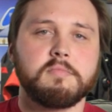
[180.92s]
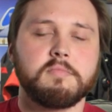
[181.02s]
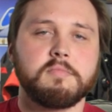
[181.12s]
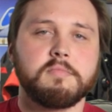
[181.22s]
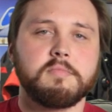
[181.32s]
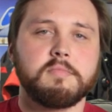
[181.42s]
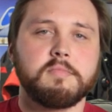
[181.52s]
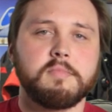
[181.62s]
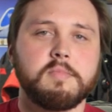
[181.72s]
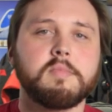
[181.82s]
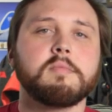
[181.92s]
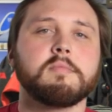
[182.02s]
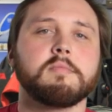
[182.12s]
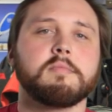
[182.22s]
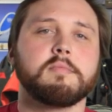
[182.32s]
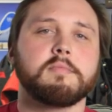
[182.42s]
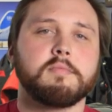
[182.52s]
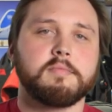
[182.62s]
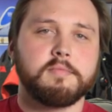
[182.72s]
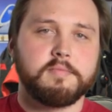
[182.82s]

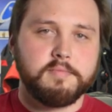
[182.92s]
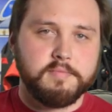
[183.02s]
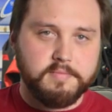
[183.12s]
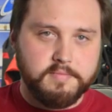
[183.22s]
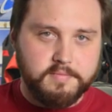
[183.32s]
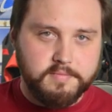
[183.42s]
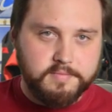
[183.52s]
The person shown says nothing.